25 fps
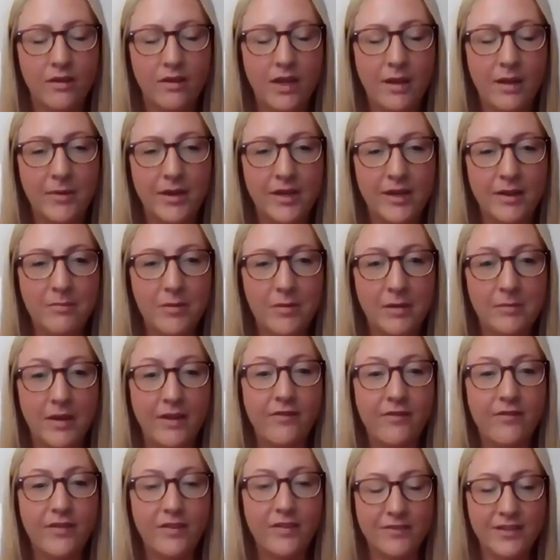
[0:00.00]
coming up on my
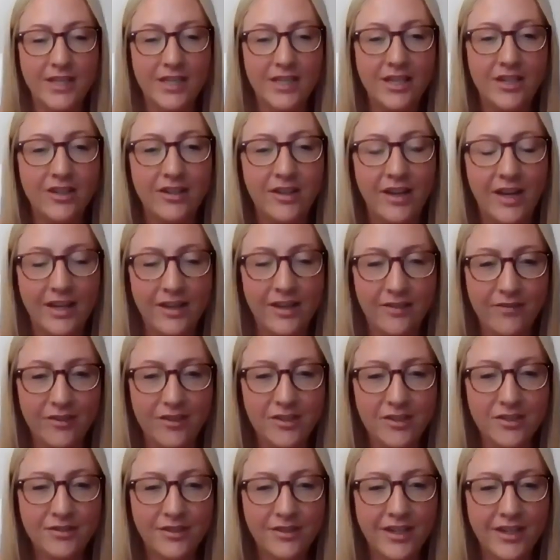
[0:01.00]
15-year
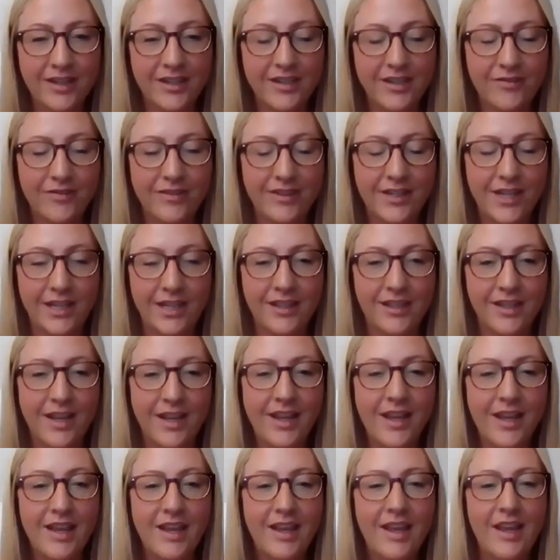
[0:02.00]
anniversary here at
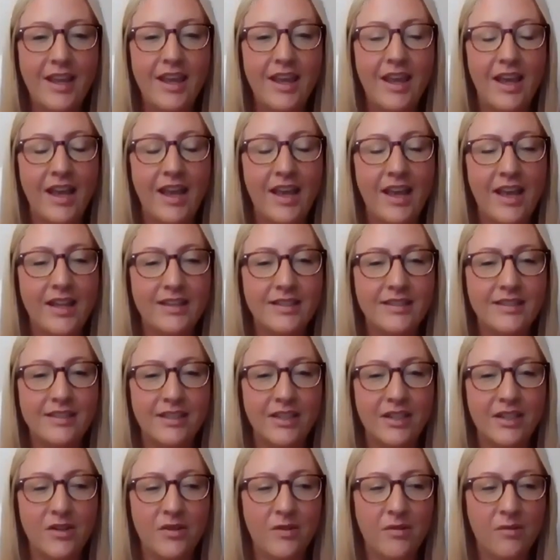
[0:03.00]
Fidelity. And,
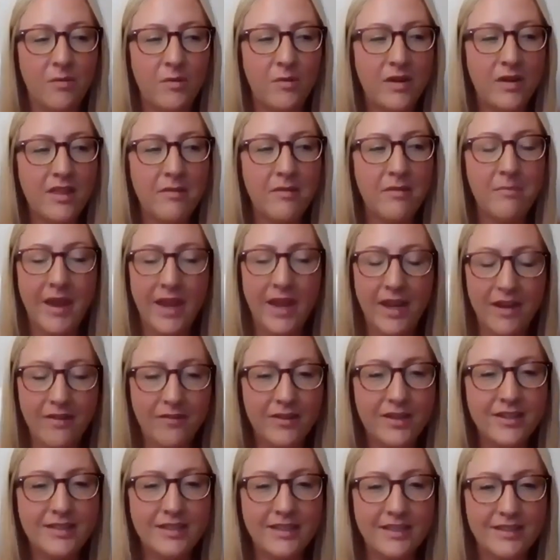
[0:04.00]
you know, one of the main
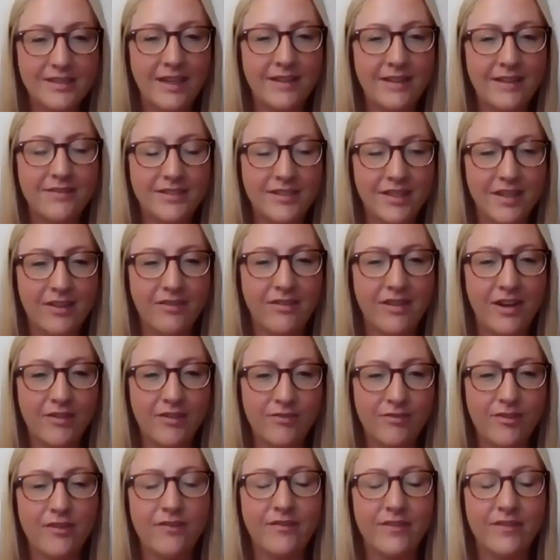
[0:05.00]
reasons I've stuck
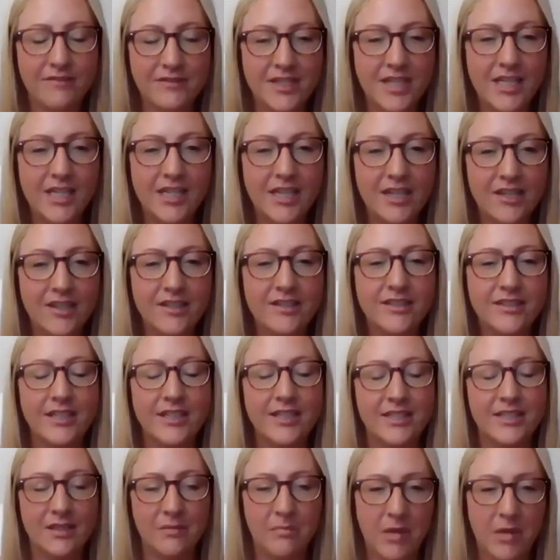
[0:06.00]
around for 15 years
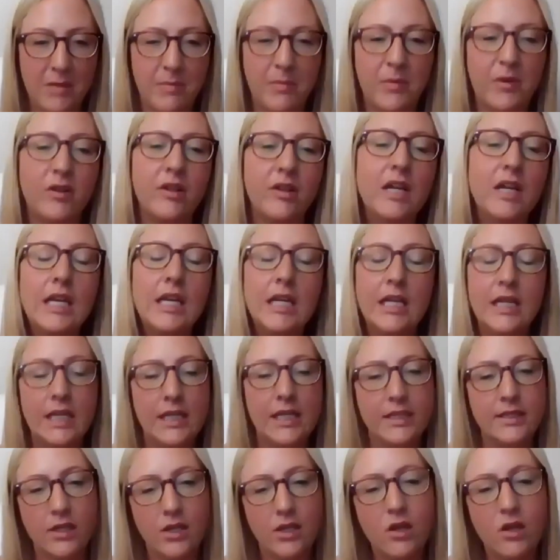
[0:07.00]
is the people,
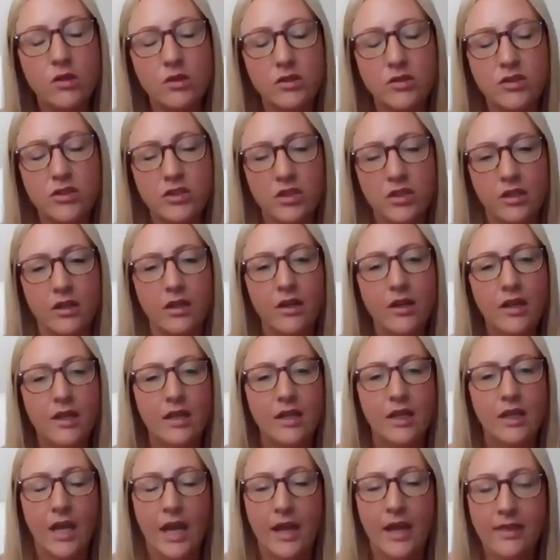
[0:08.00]
is the culture.
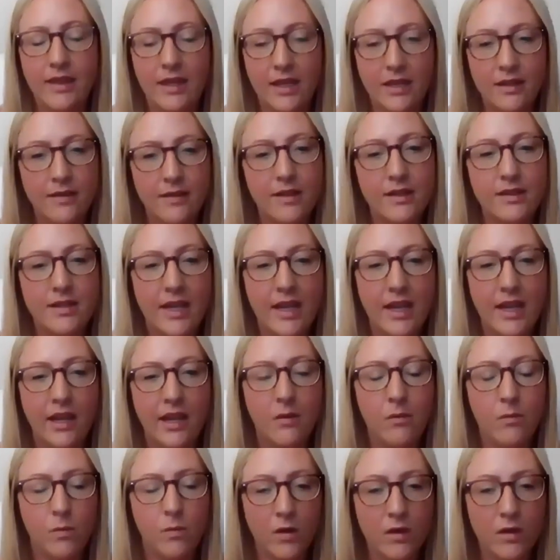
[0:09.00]
At the end of the
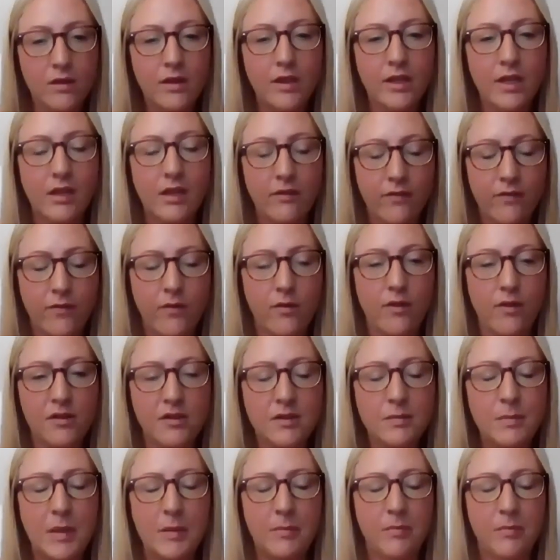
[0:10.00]
day, we're looking for
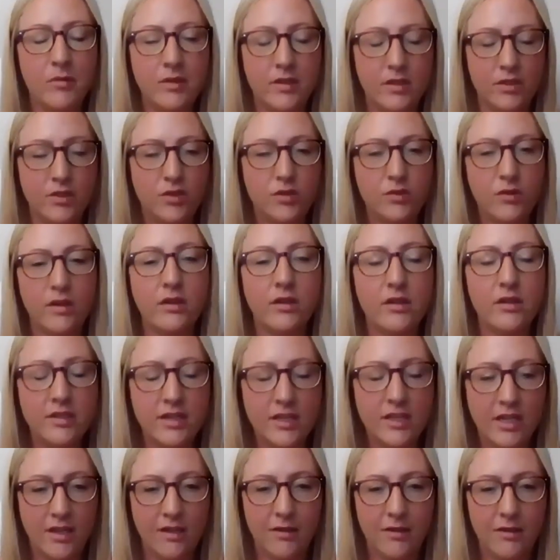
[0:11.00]
those people to join our
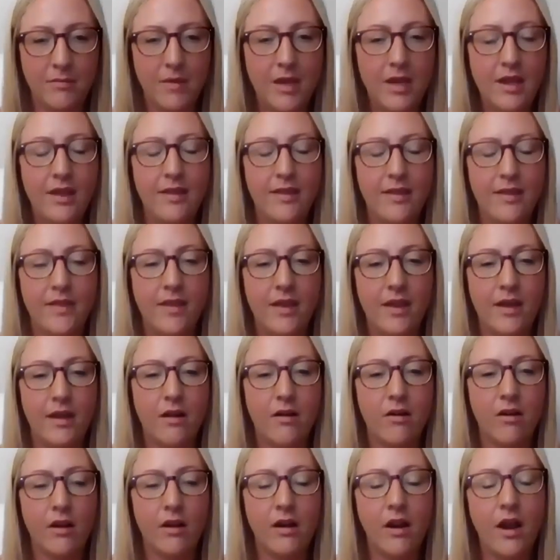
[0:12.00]
team that
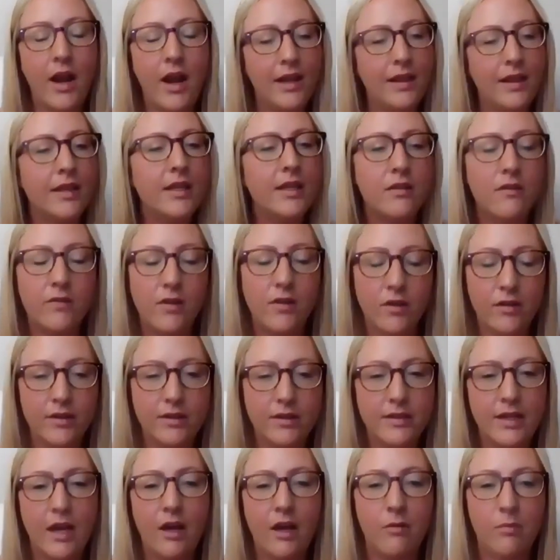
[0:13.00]
are highly
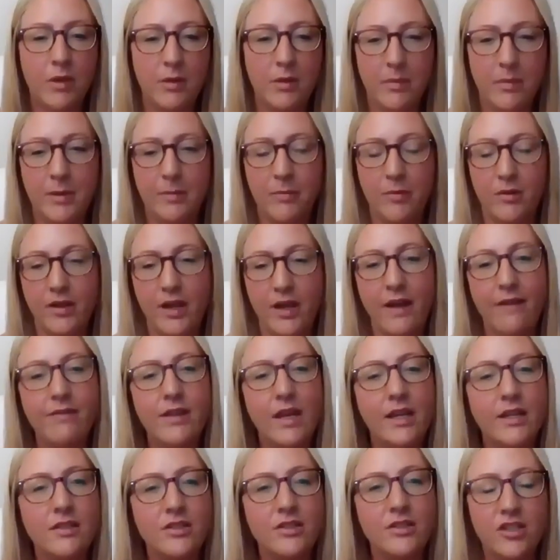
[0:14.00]
devoted to helping people, have
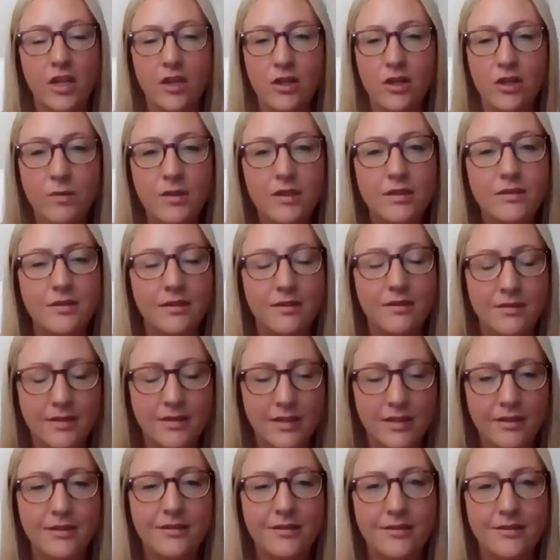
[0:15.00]
that genuine,
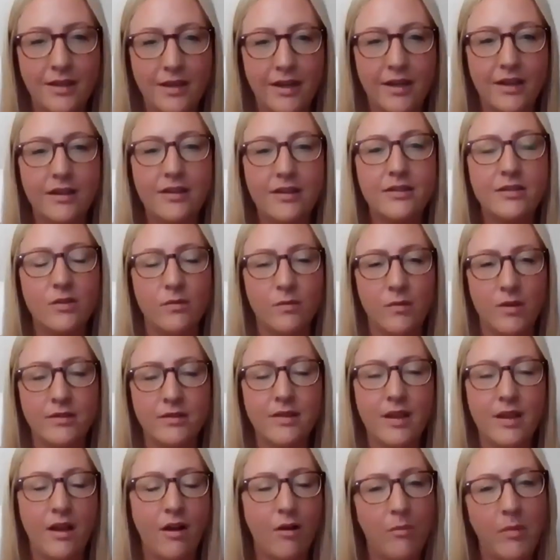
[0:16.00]
sincere desire to want
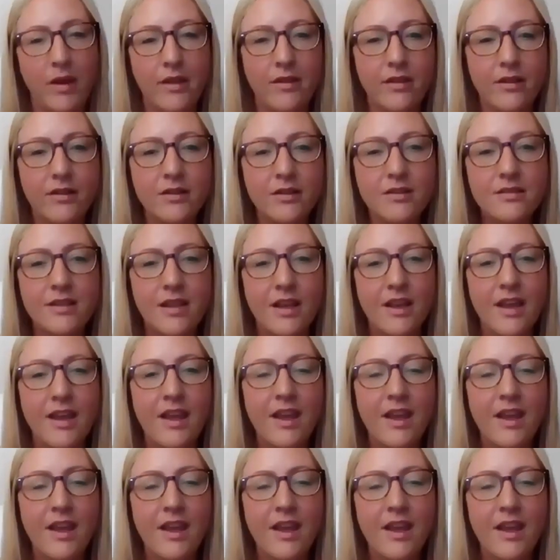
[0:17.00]
to help others.